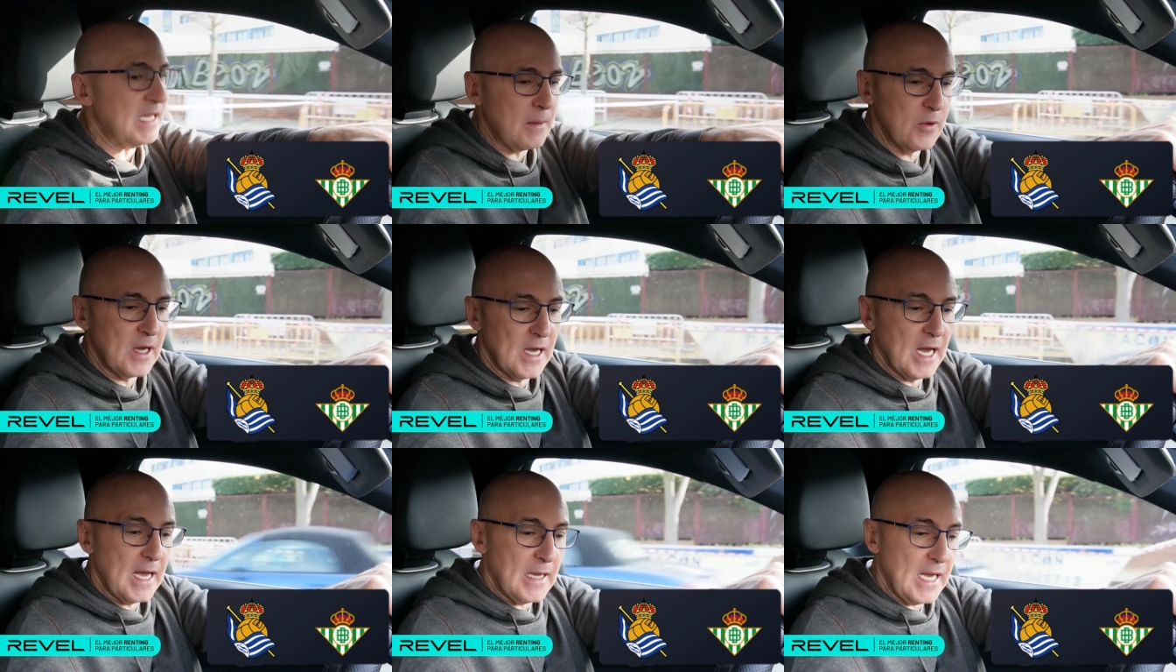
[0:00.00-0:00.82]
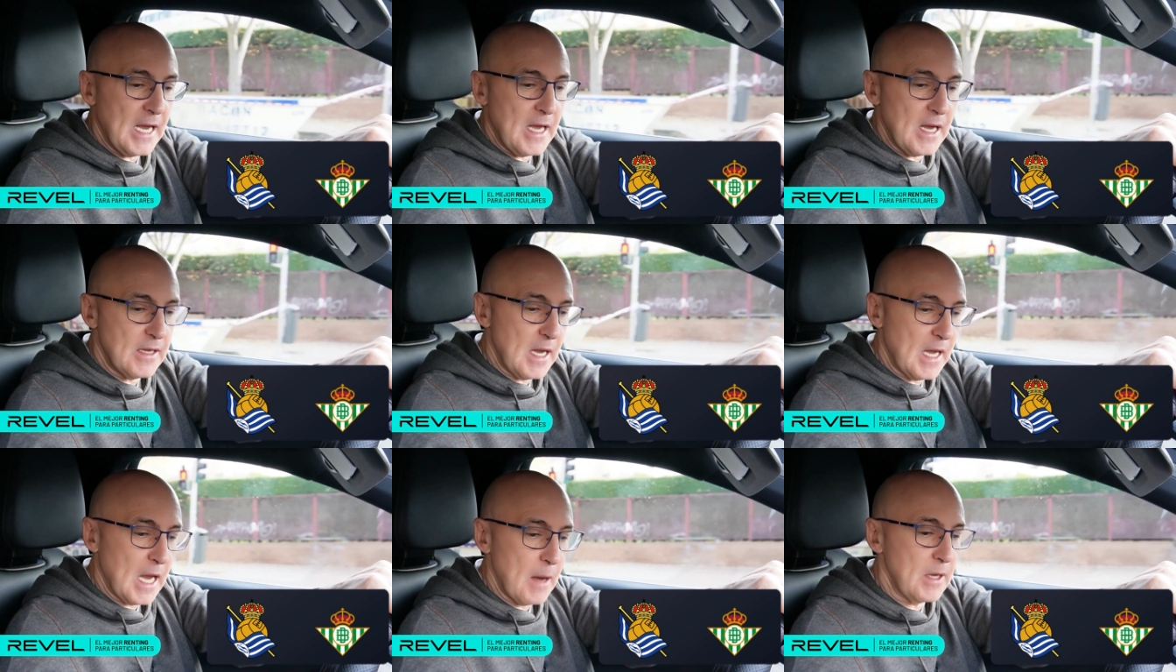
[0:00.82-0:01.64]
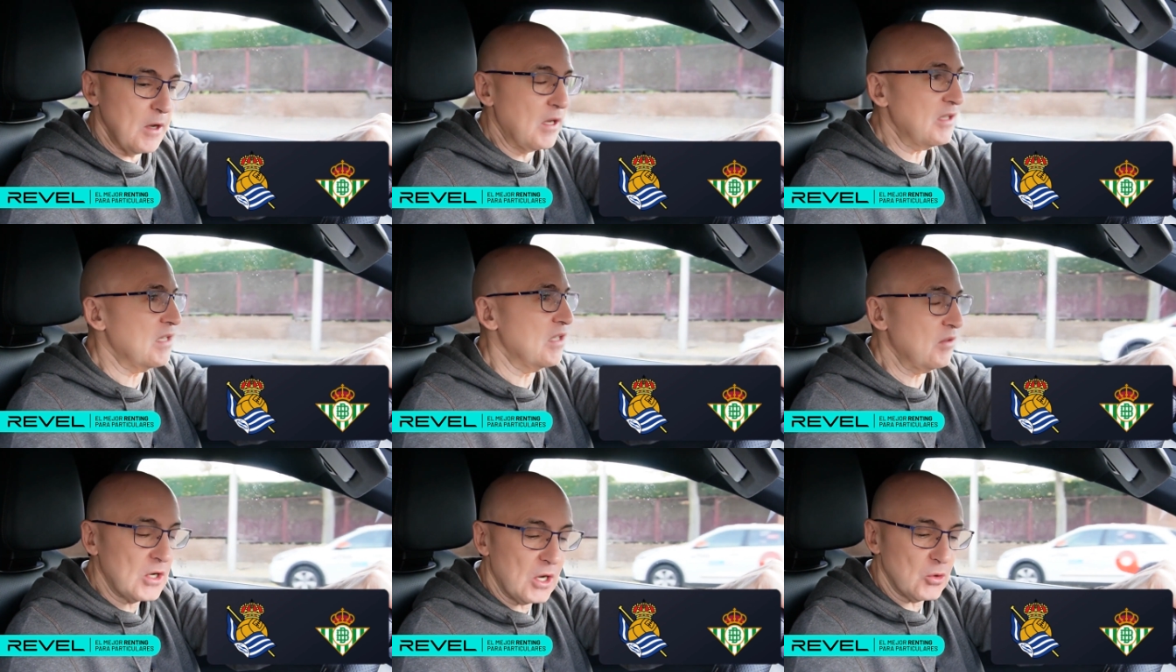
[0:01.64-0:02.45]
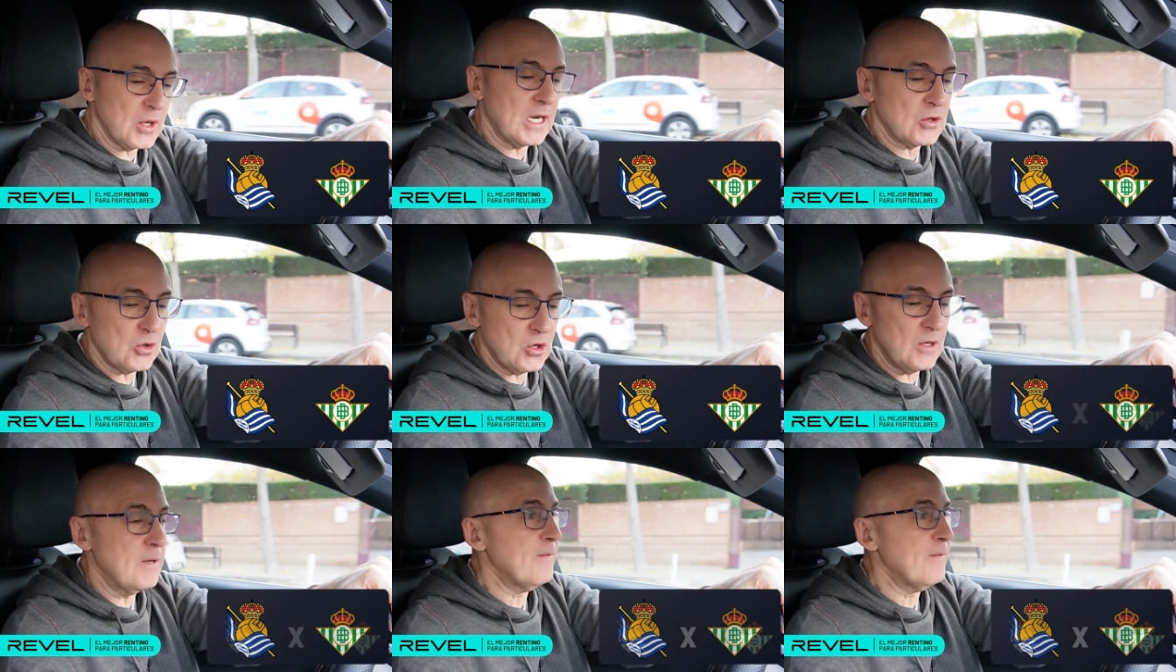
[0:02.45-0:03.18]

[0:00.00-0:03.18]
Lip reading: up winning against Ajax. I mean, Oscarson will not be there for